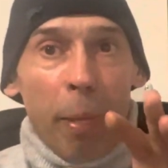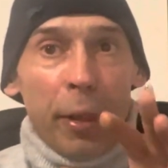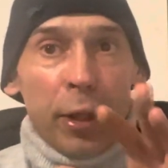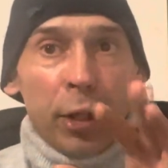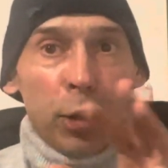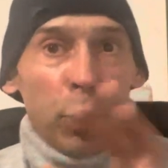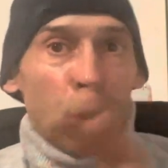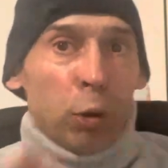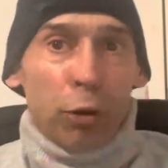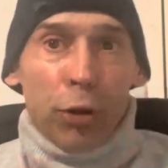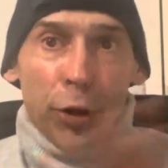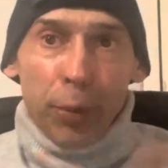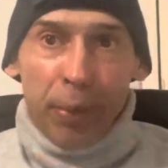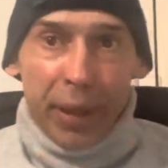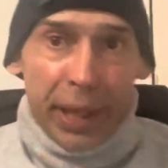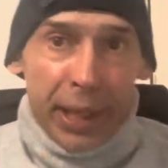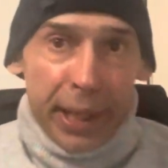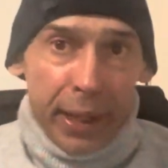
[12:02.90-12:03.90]
you should
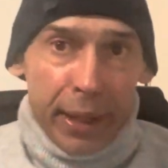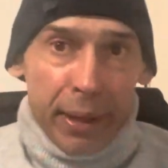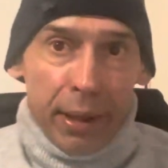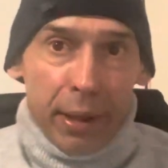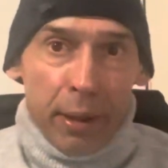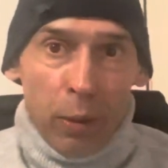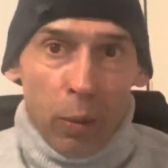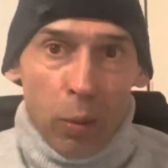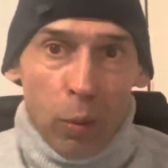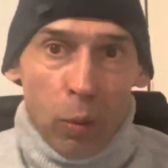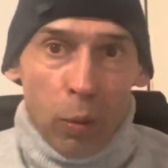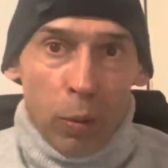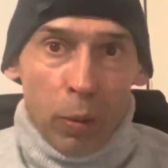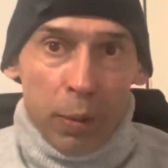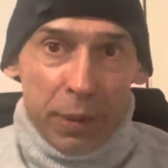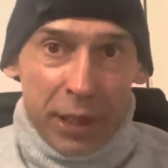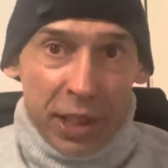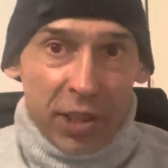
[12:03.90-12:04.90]
be
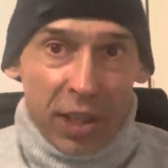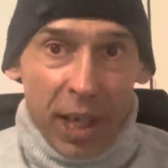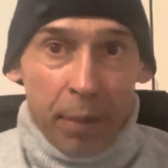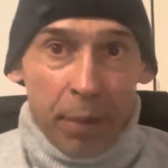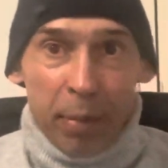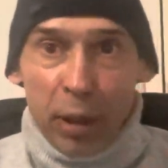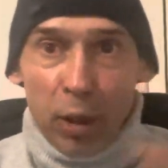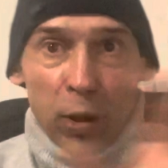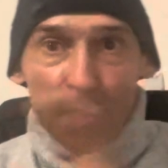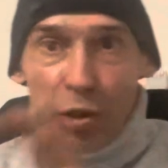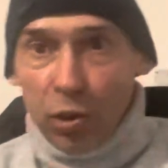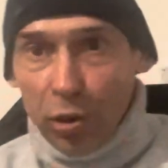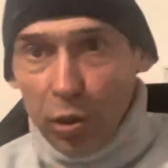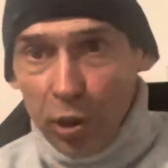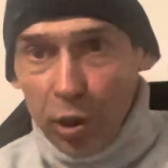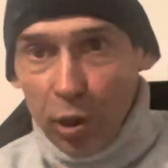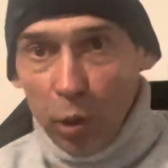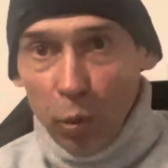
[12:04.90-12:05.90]
this side because
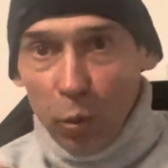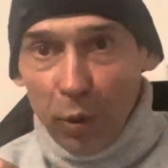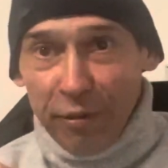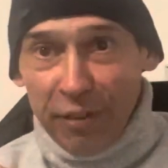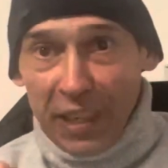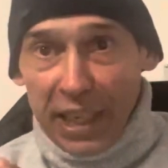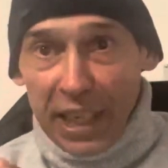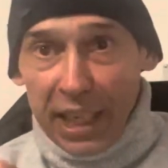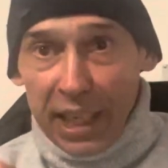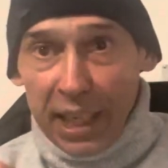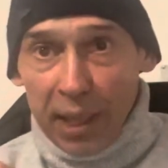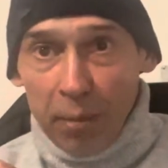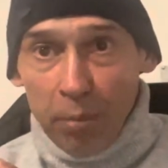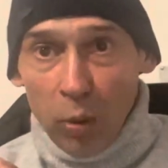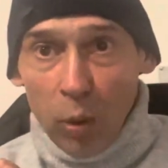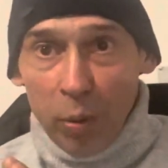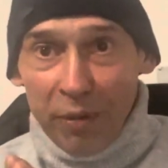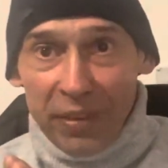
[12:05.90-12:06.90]
you affiliated
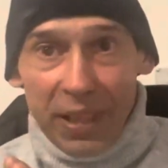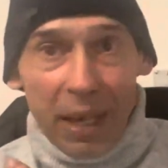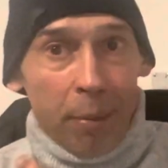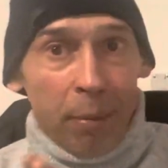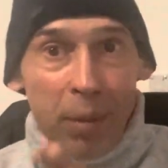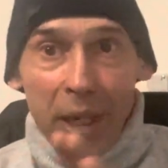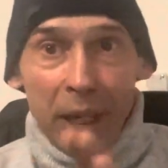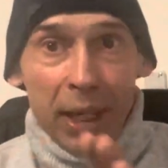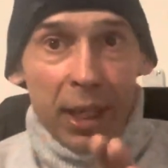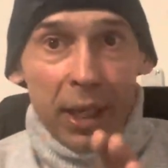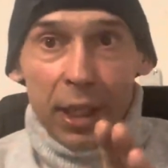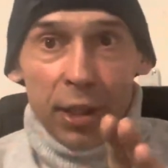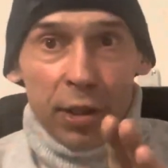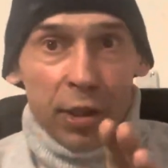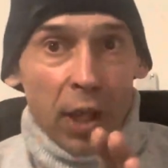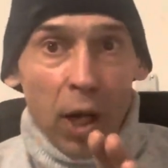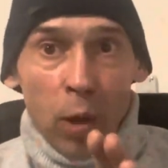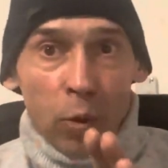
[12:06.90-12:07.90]
more with that, but
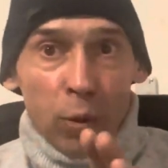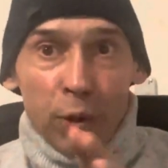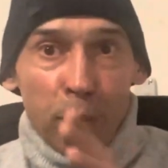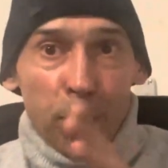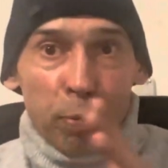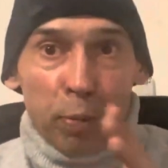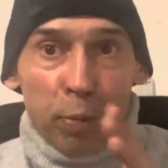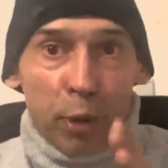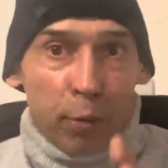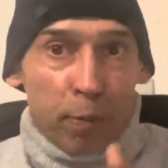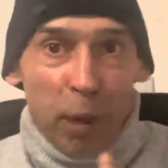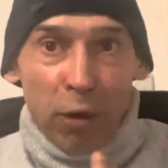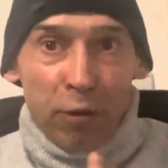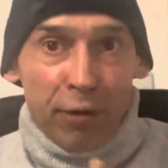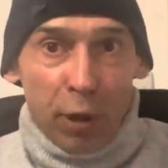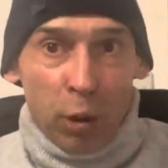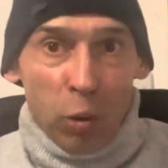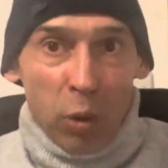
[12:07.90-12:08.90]
no, you
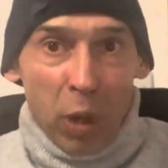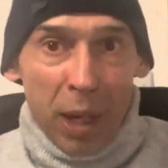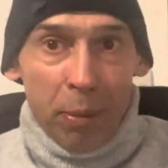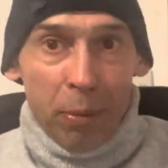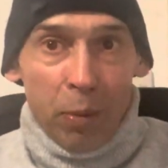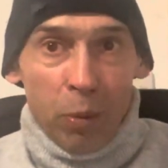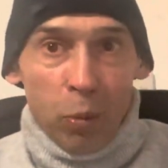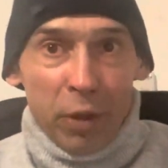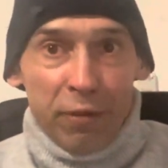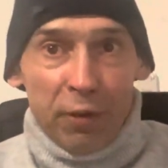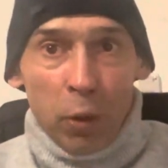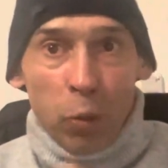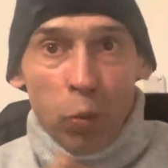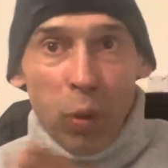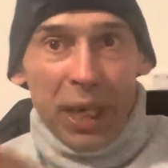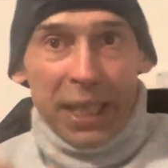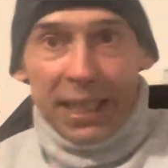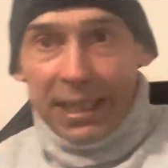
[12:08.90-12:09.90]
both grew up with your
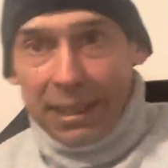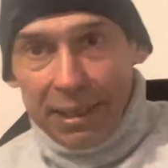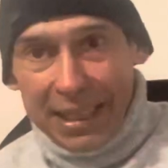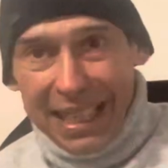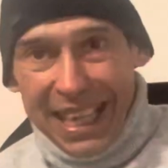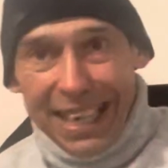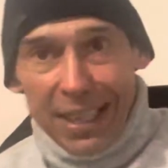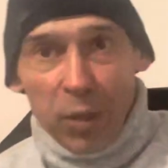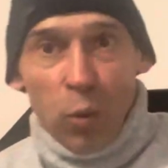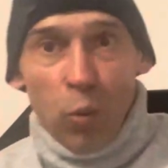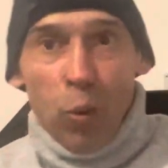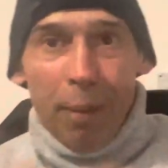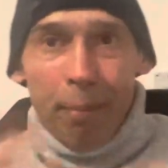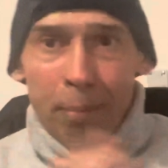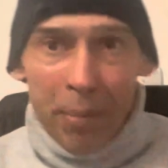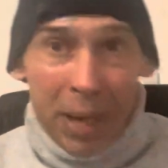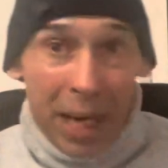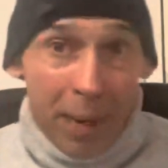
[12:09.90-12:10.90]
one dad or
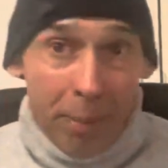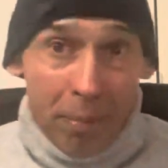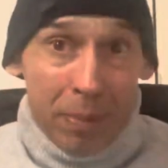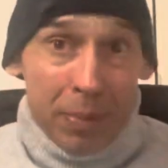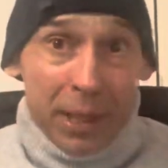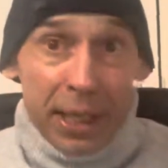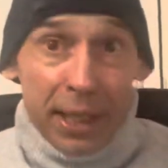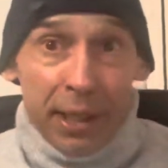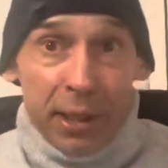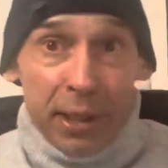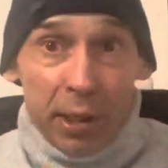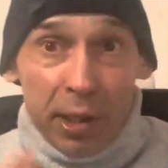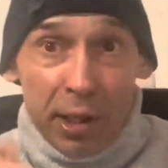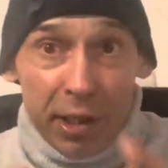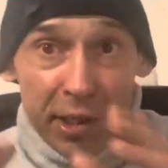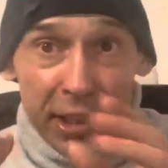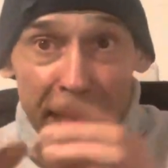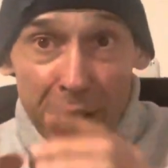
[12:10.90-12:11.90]
one mum, and
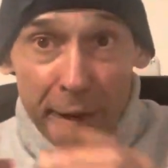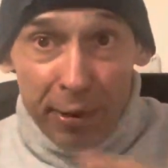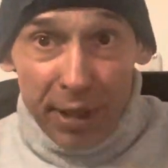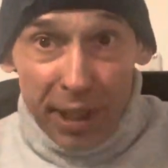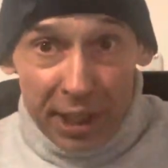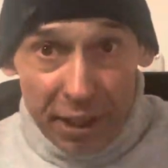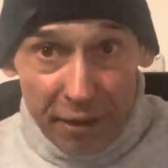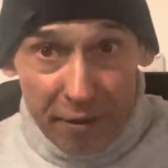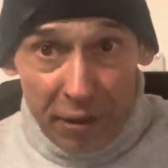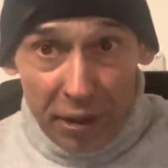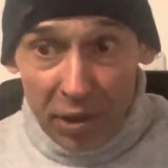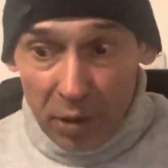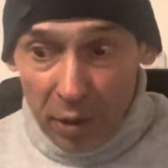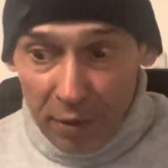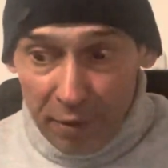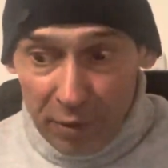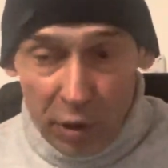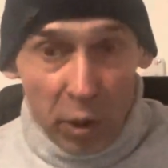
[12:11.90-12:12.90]
the area difference
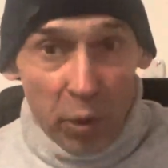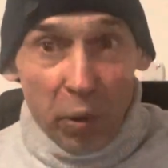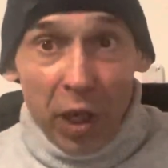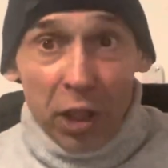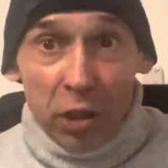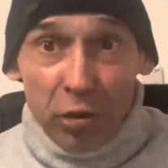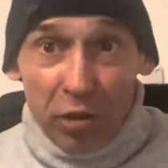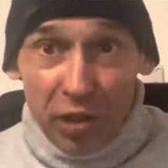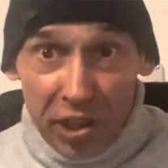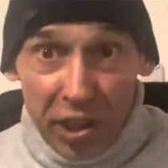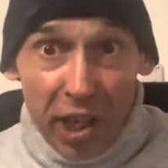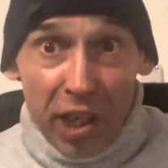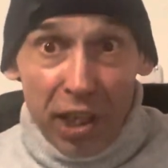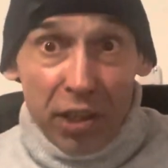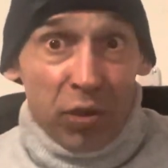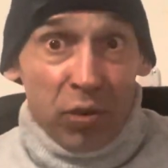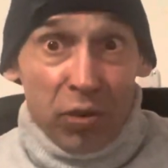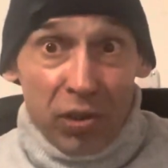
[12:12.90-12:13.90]
of 200
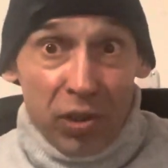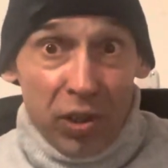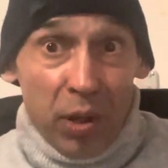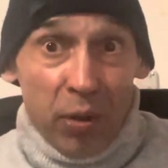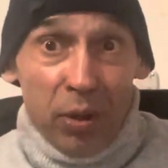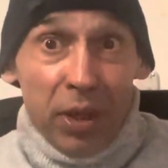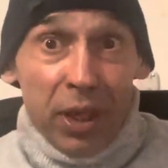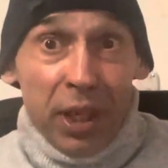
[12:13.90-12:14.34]
yards or so